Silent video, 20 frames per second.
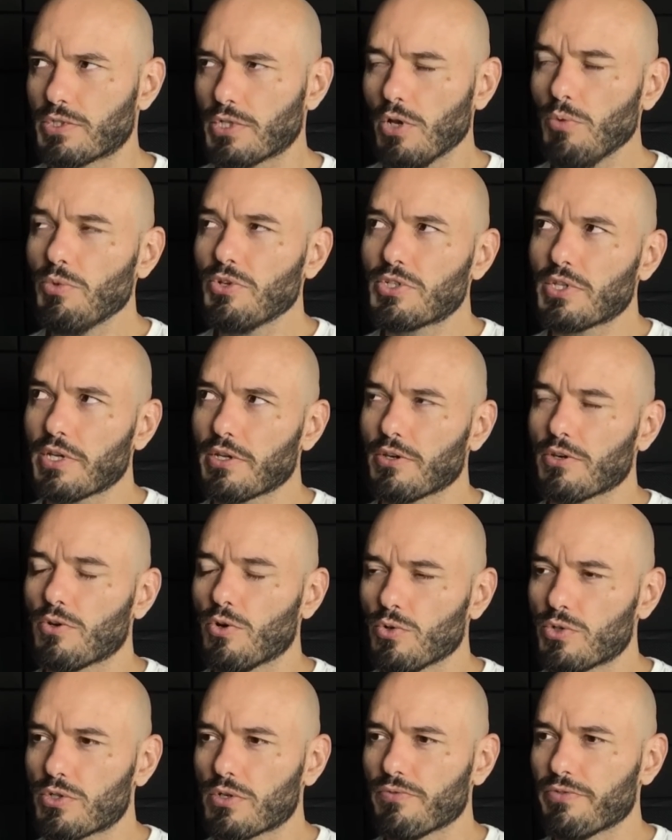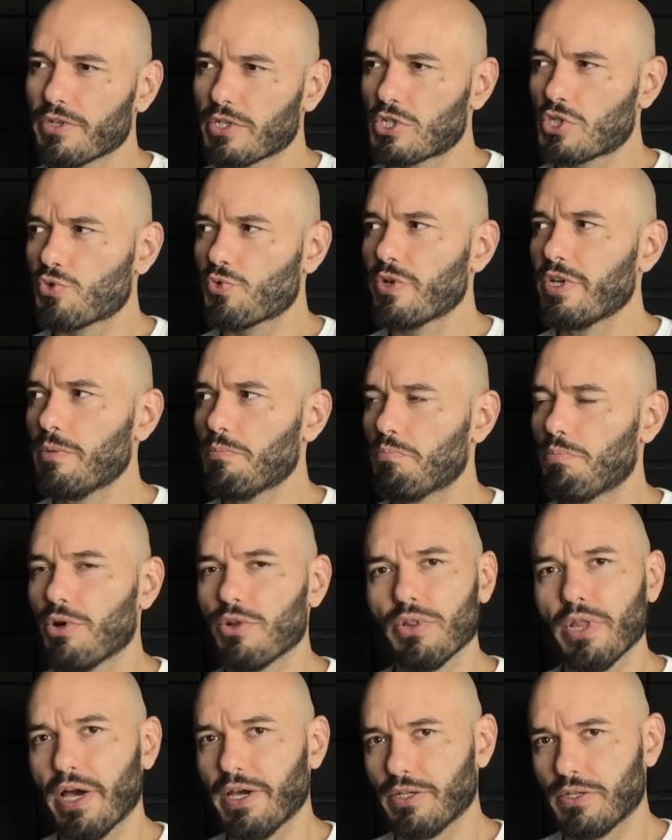almost like a culture of extreme
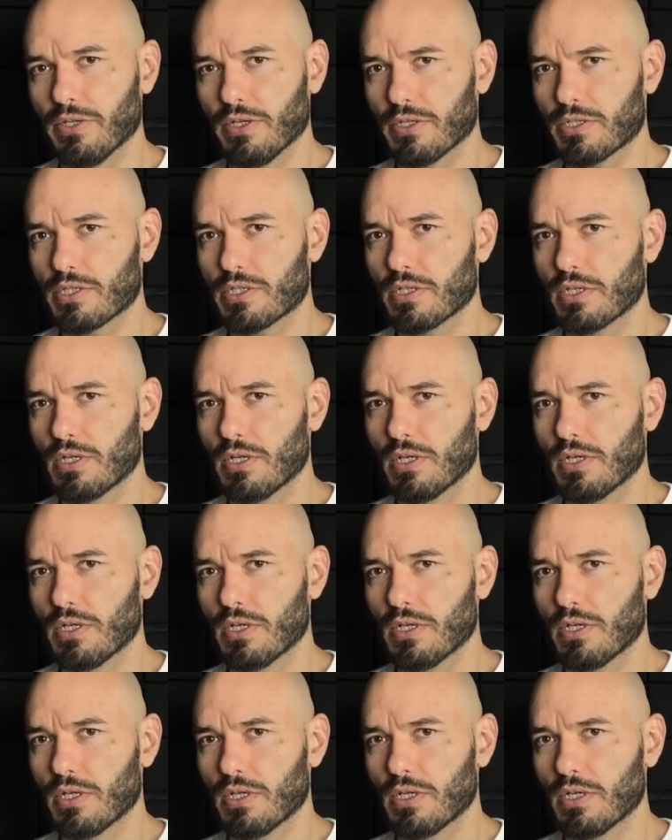politeness,